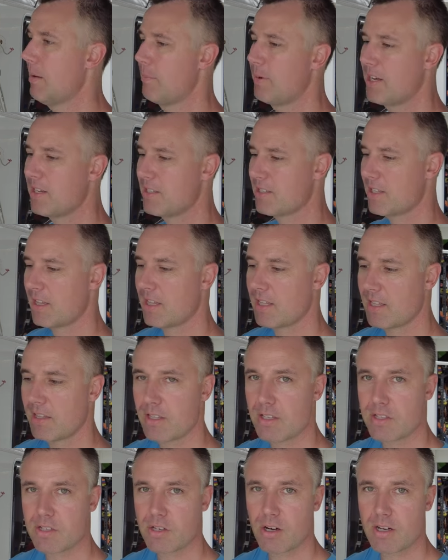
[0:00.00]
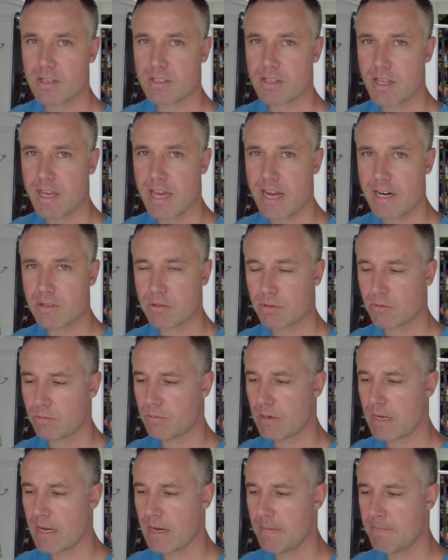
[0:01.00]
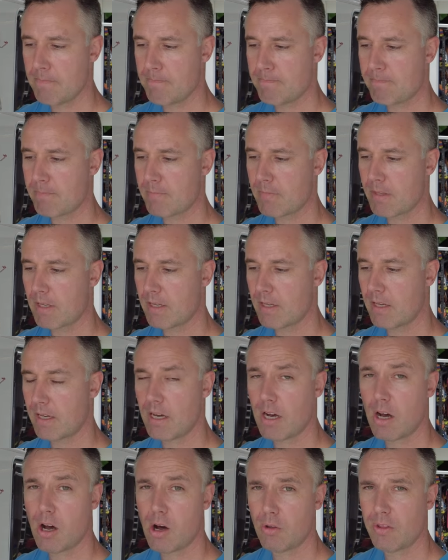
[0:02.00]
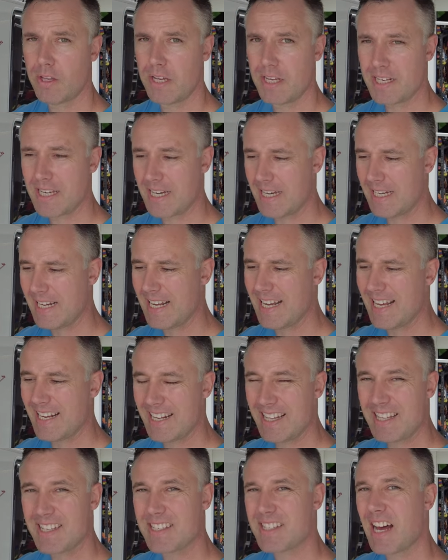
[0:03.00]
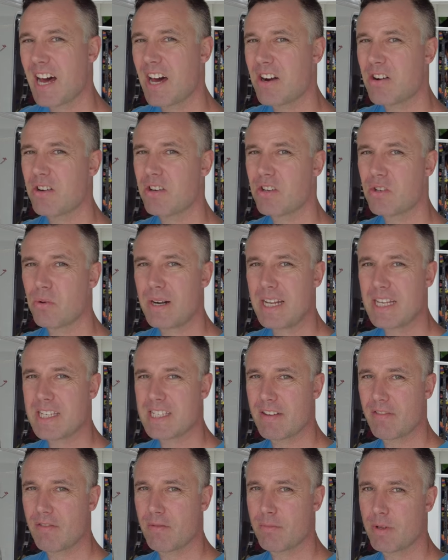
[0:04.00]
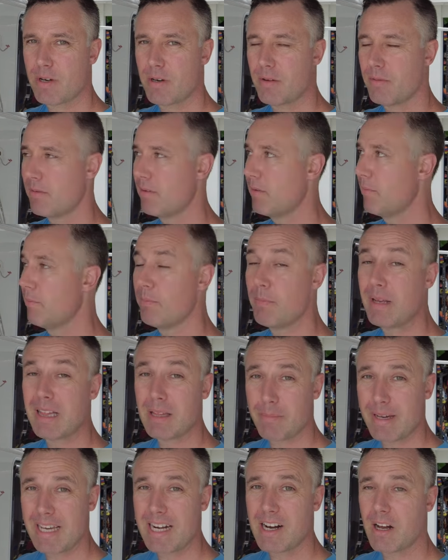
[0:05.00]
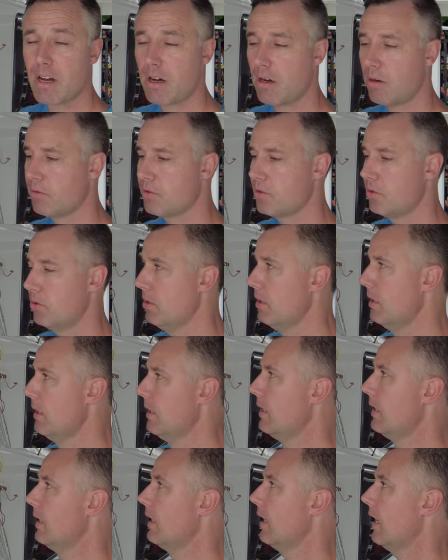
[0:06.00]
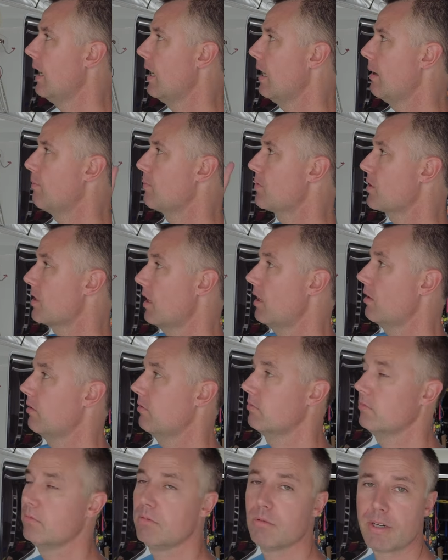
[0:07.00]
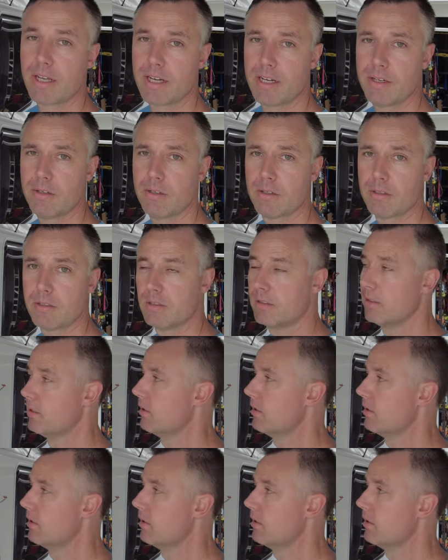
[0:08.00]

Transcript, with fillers: because of the size of the actual hole that you need. Now, this is a 127 millimeter hole saw, so we'll get into it.